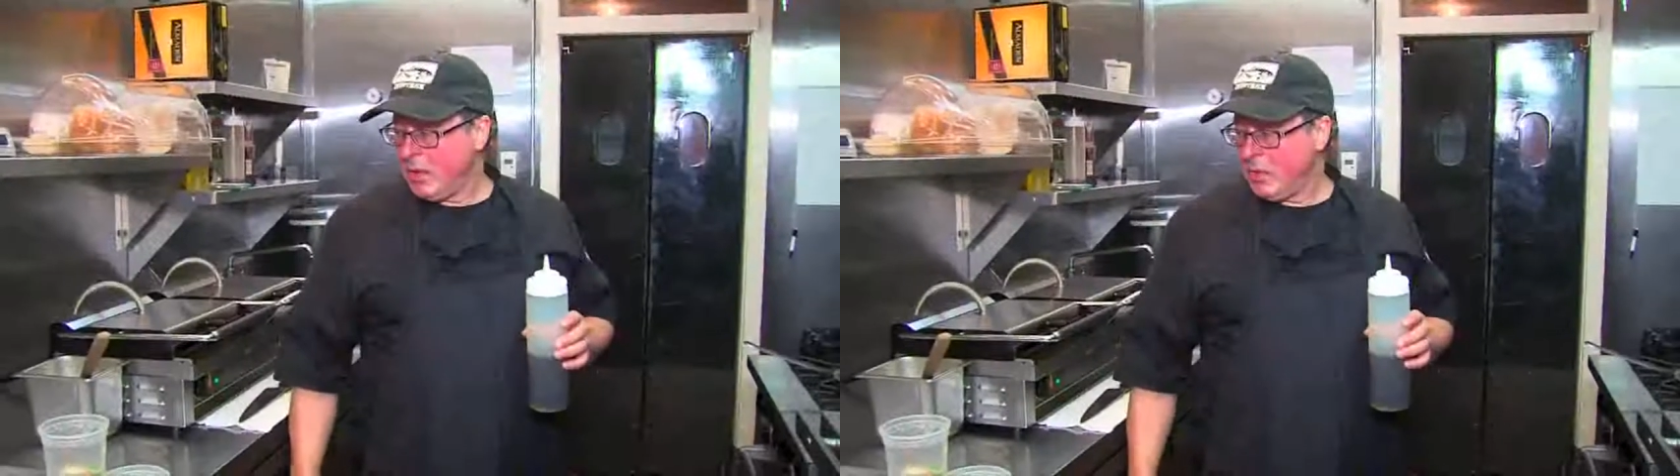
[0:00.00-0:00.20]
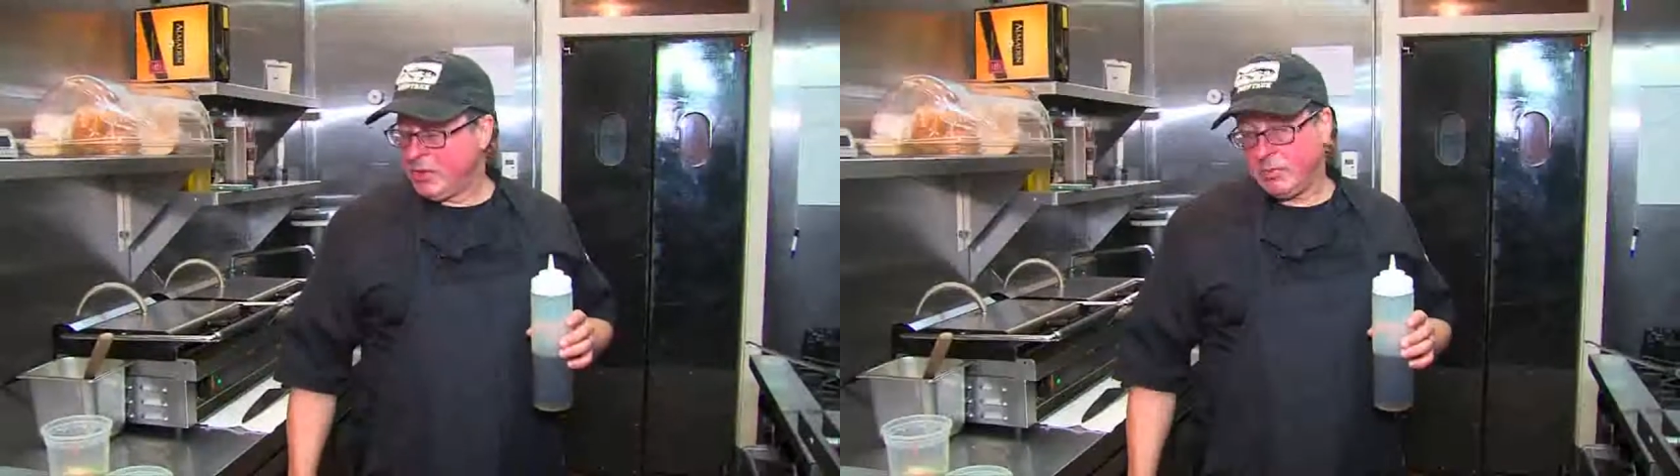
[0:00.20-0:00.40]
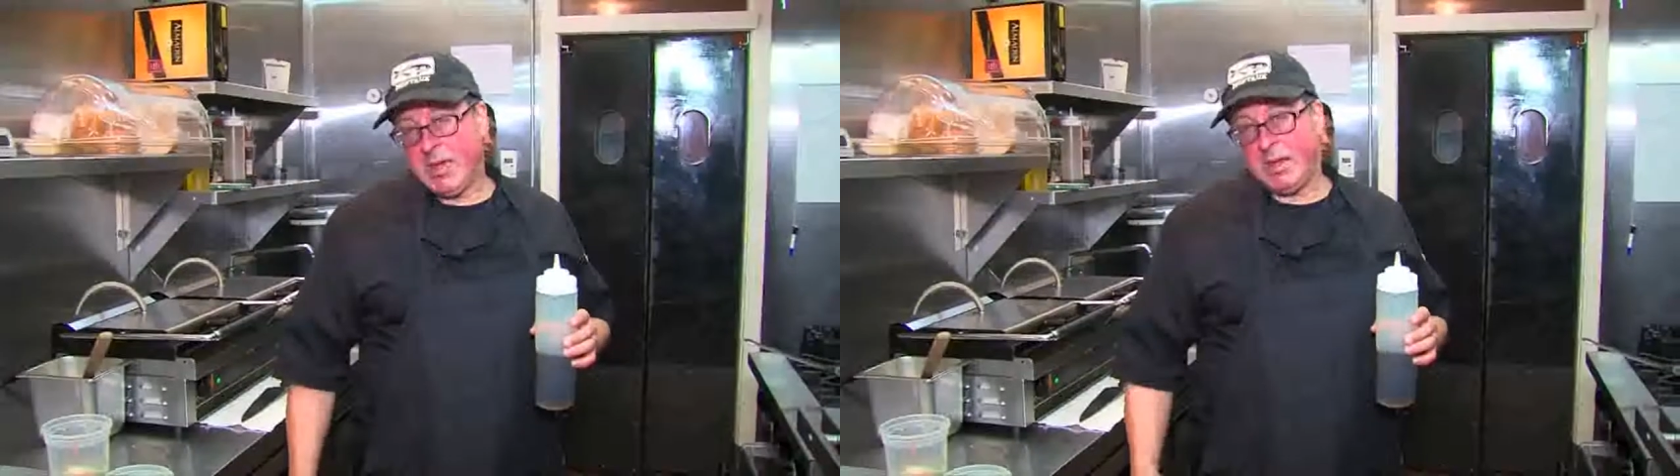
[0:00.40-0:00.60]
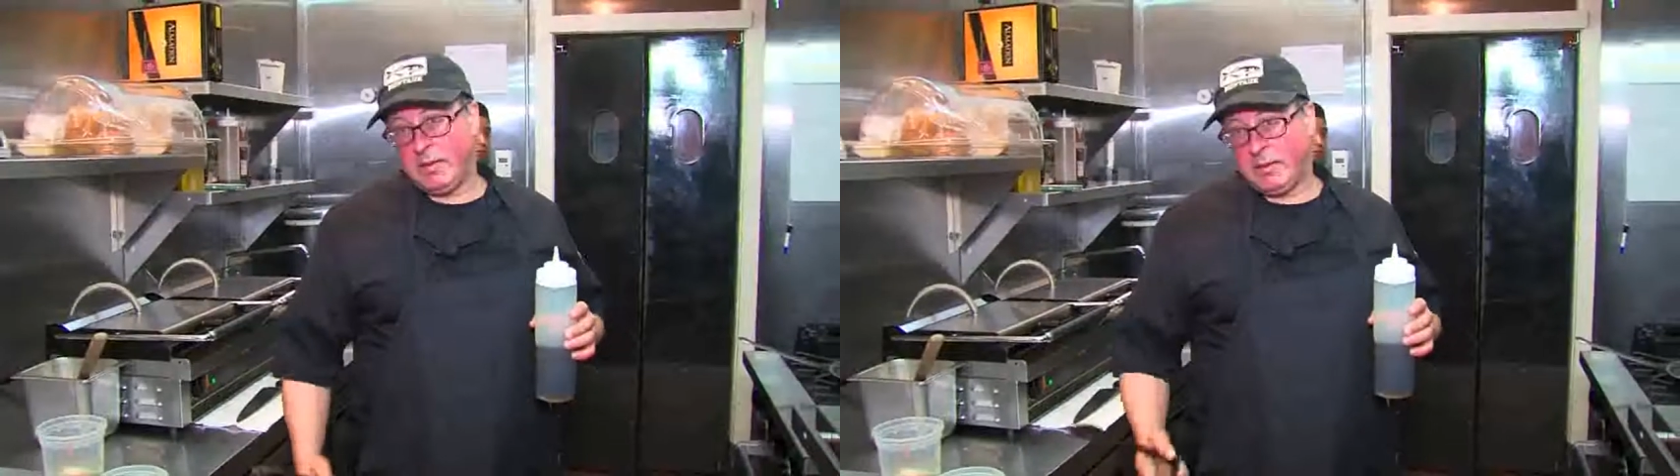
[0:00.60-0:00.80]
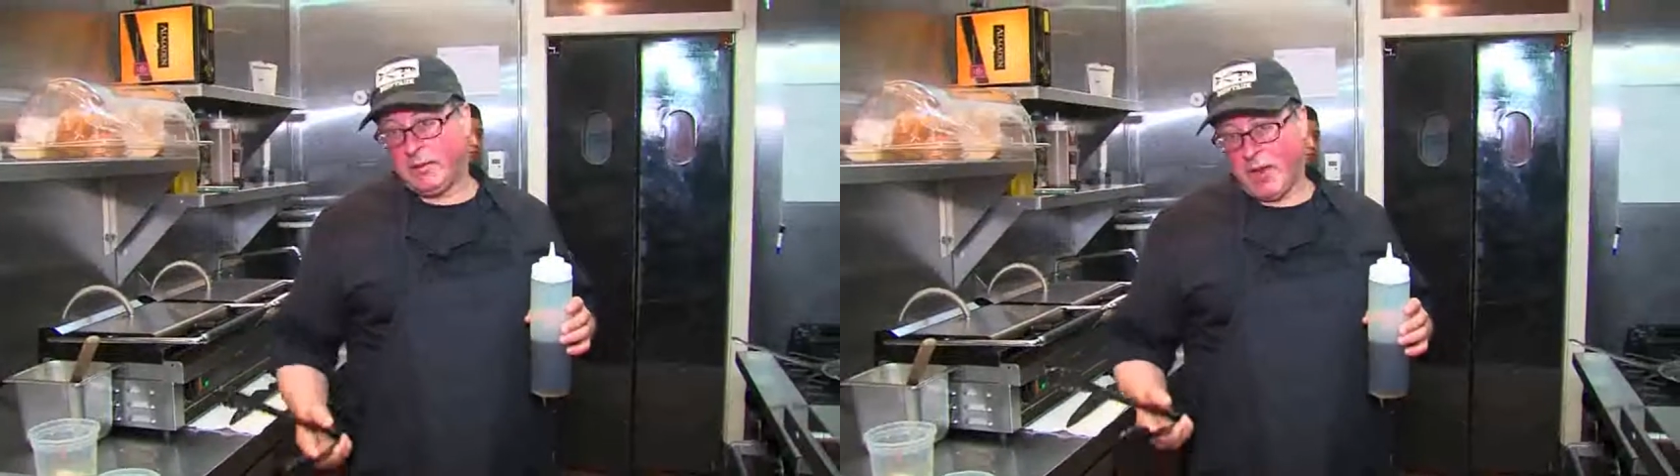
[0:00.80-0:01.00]
which
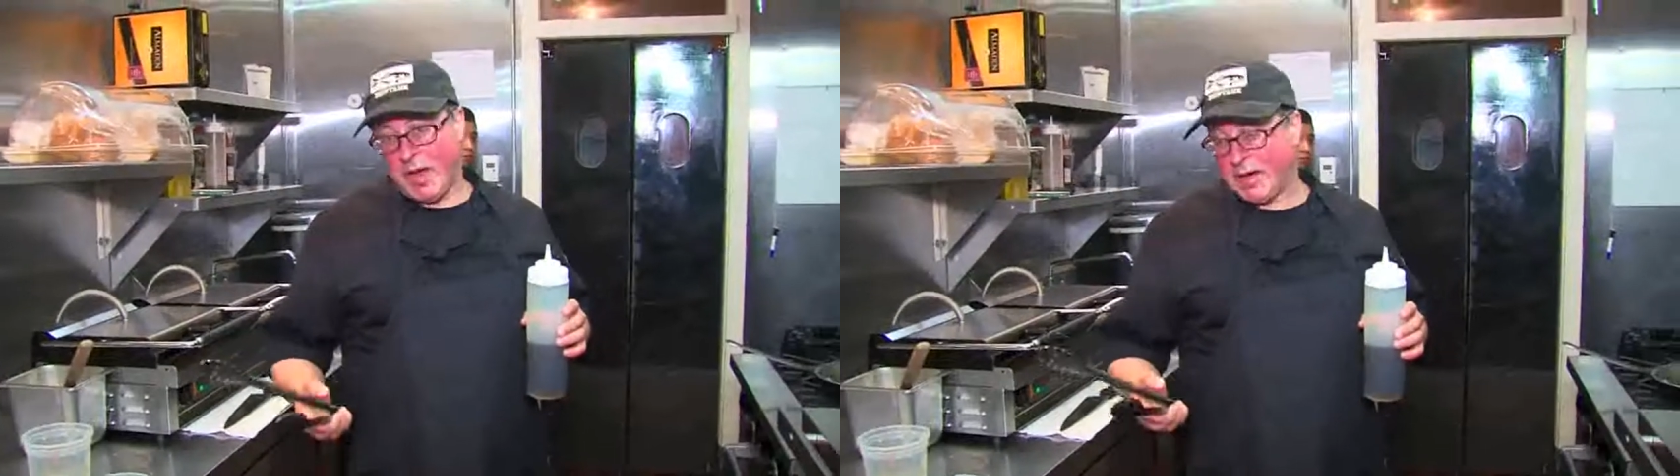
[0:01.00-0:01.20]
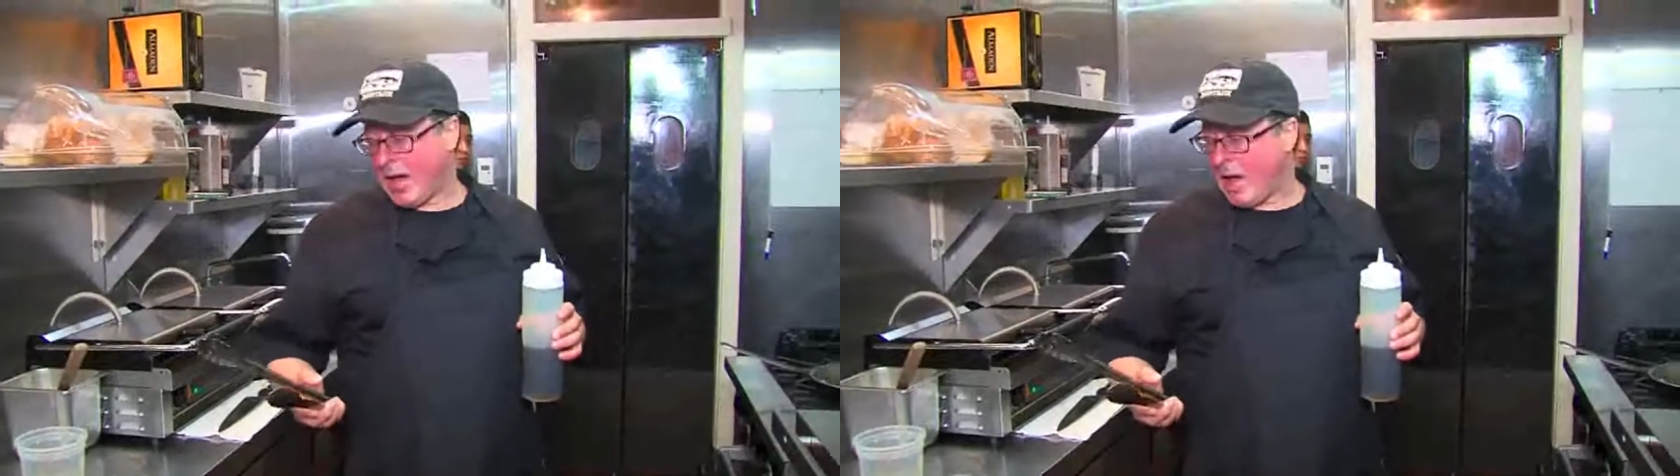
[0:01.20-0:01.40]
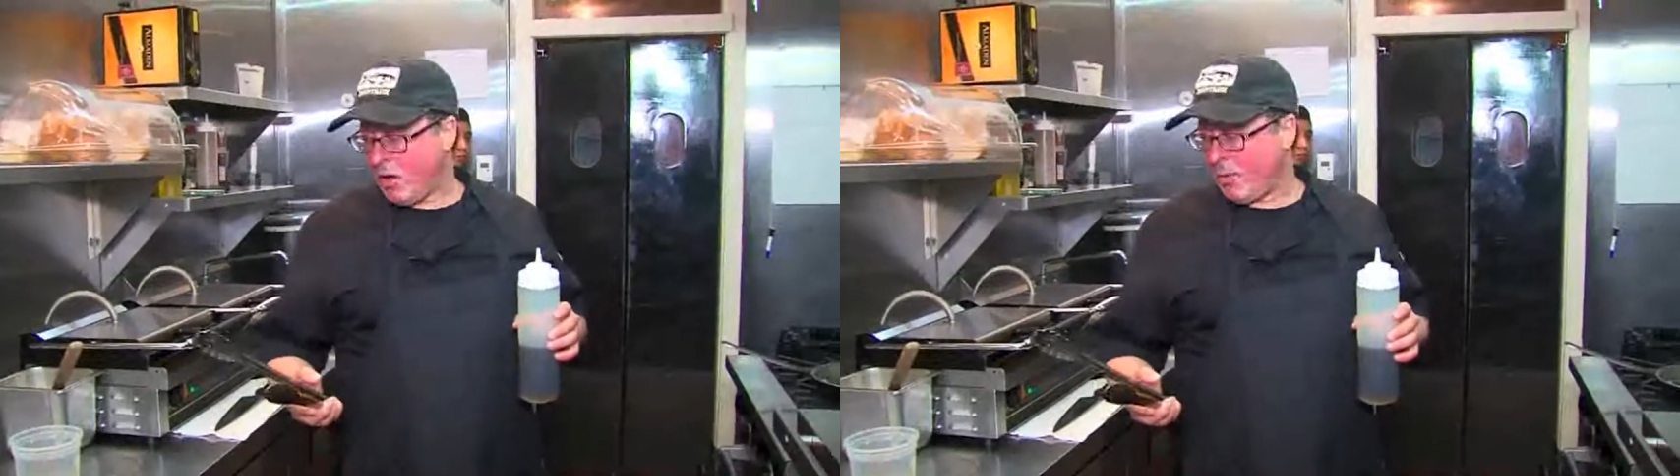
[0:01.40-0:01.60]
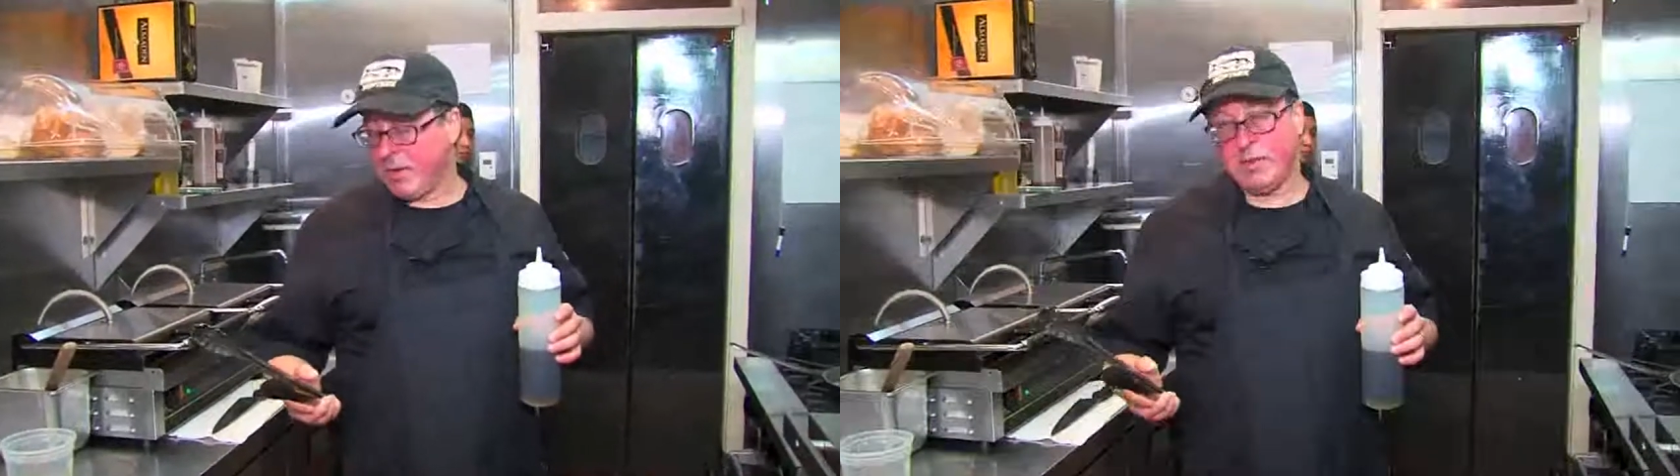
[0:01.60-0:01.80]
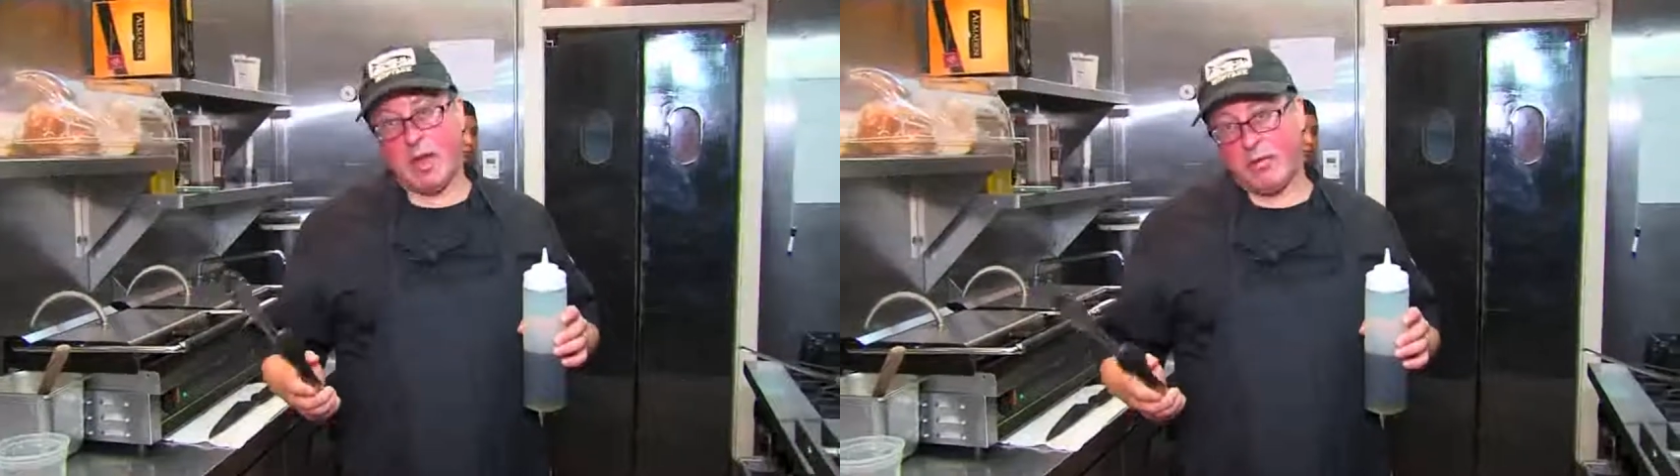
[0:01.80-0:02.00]
means fried cow, but
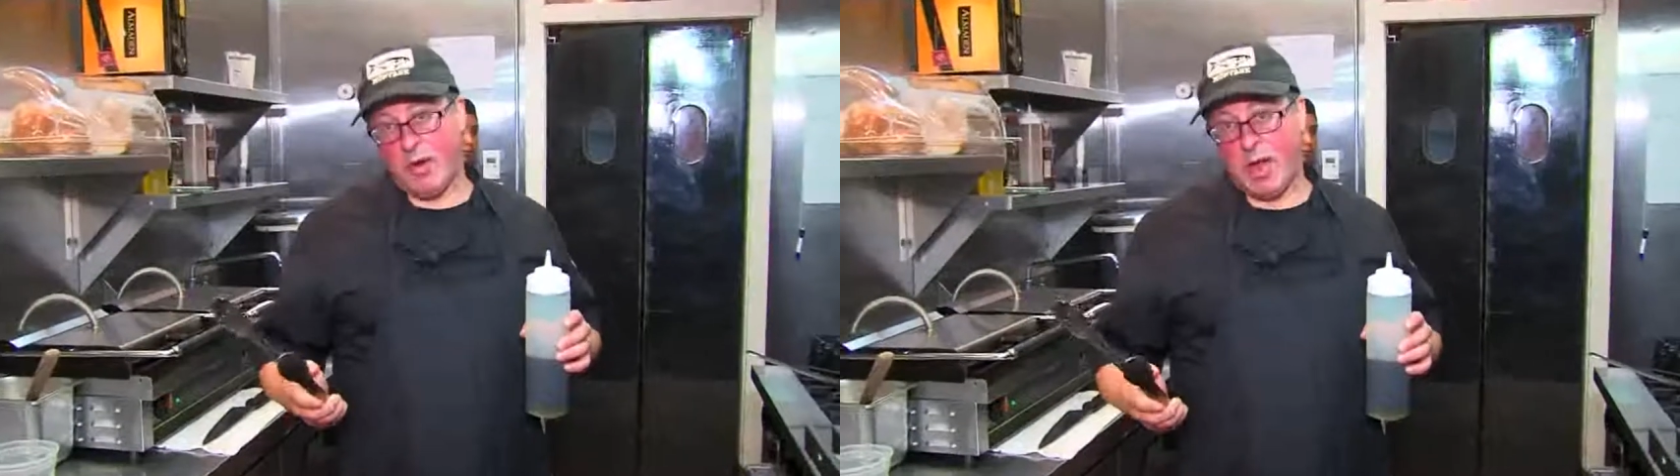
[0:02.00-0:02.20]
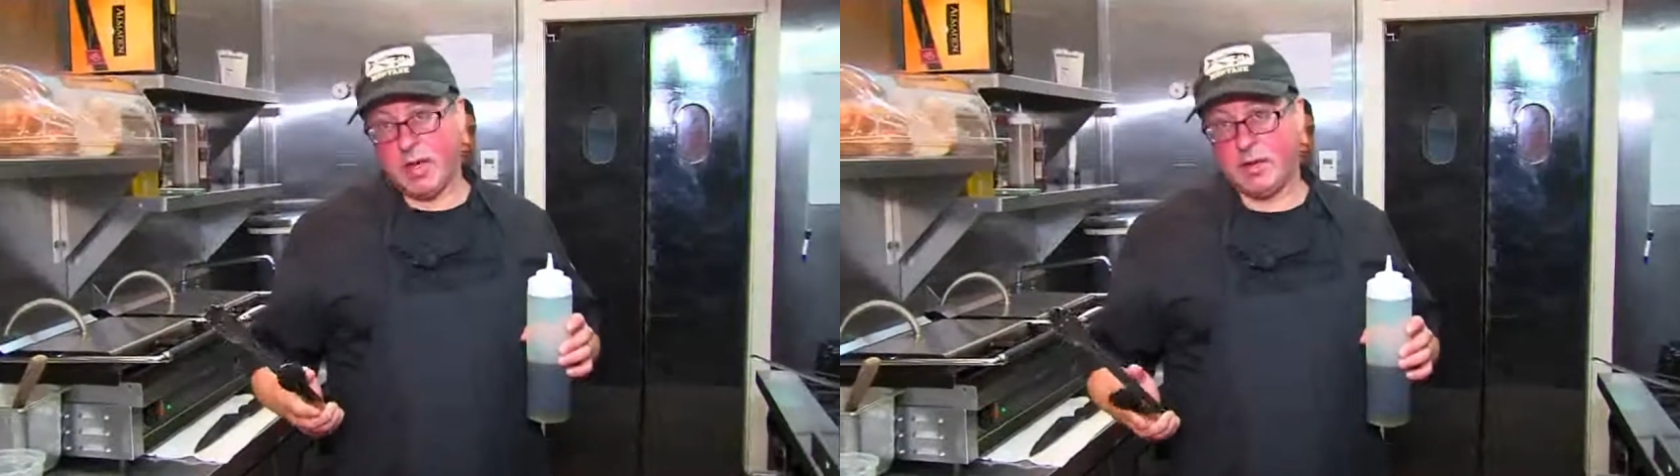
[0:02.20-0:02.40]
it's not fried,